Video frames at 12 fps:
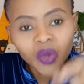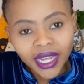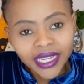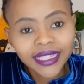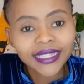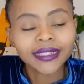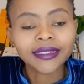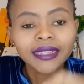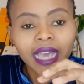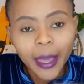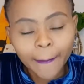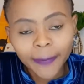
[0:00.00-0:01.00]
are still
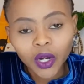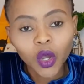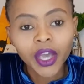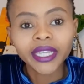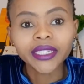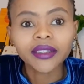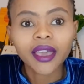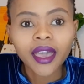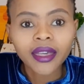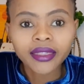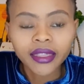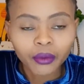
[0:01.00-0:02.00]
employed
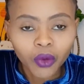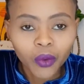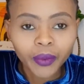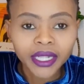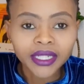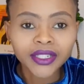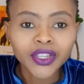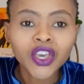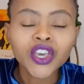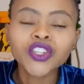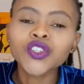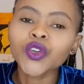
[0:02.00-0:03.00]
at the moment.
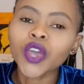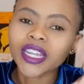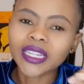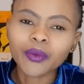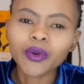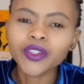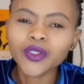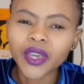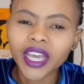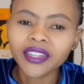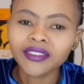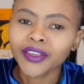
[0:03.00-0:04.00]
So I suppose you
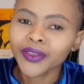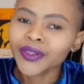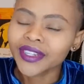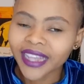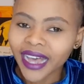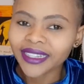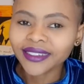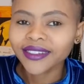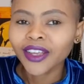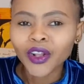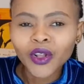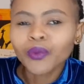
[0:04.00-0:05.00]
can use that
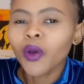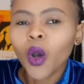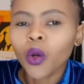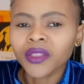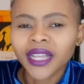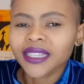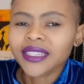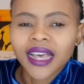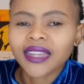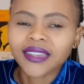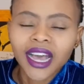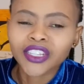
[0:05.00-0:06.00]
loophole that SARS
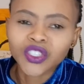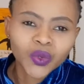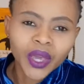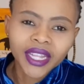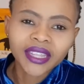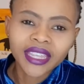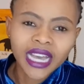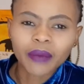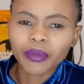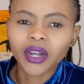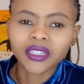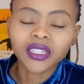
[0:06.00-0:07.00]
can't do anything
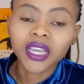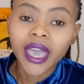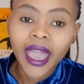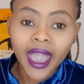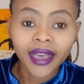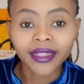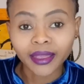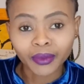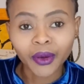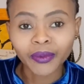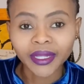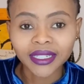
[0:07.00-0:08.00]
about at the
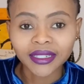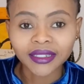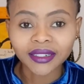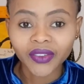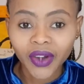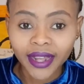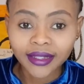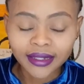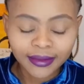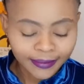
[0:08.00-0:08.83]
moment, right?